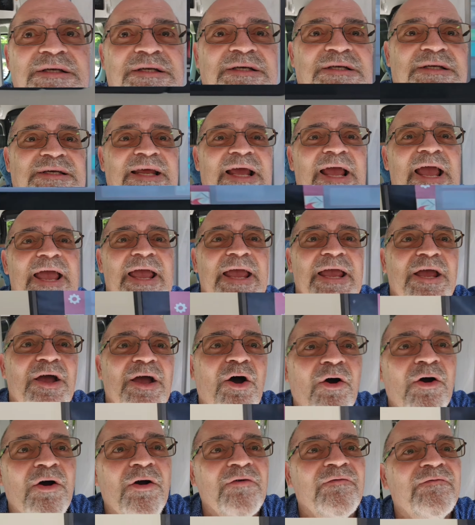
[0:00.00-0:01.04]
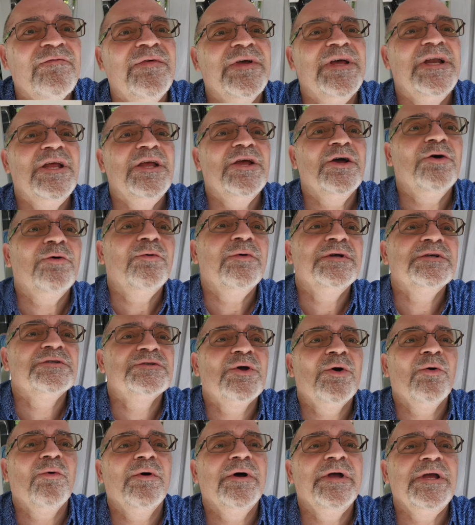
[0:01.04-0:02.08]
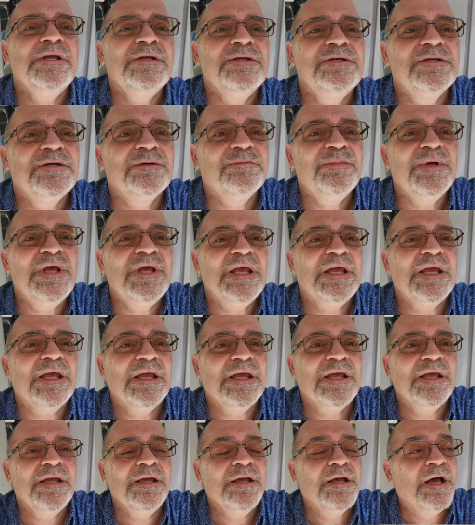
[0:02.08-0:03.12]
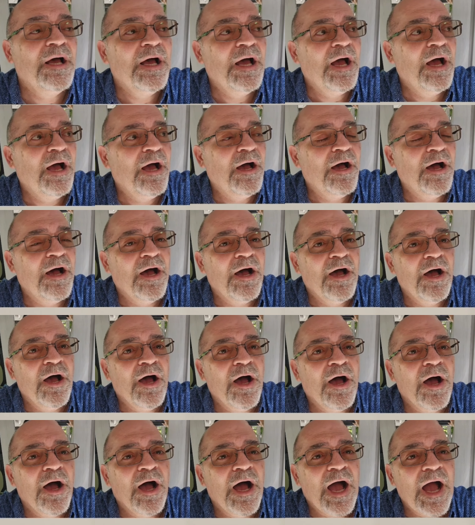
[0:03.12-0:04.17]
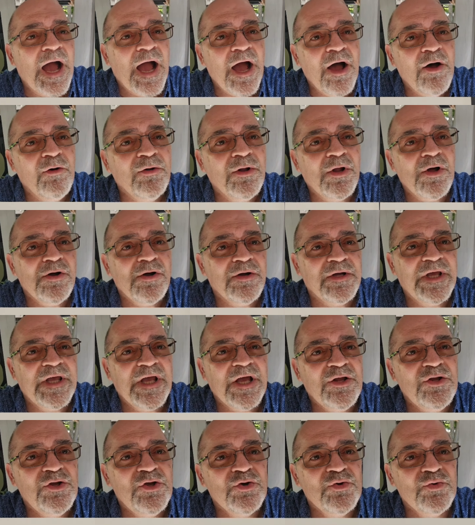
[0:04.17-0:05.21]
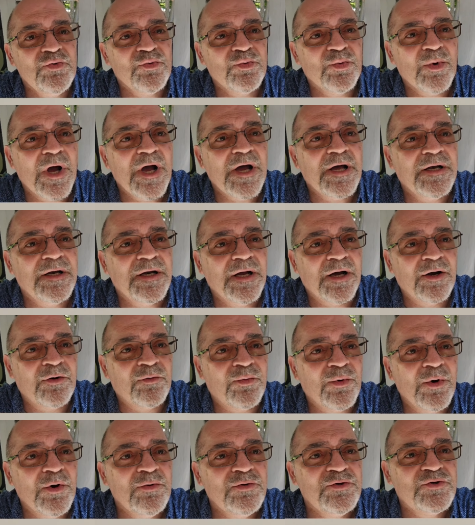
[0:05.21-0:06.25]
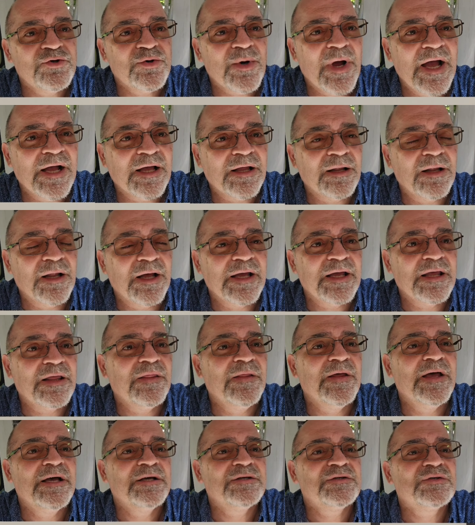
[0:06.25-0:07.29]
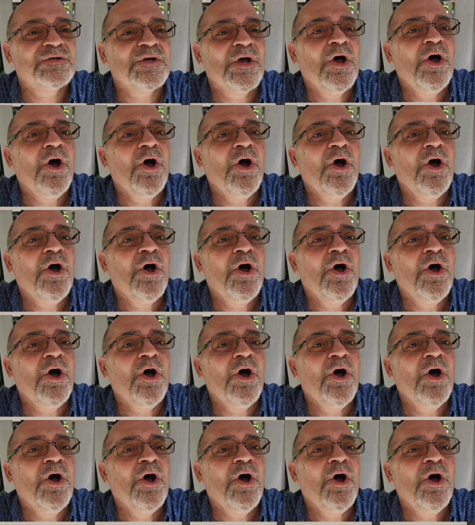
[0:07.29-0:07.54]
today our video is going to be how long can you run a Roadtrek like this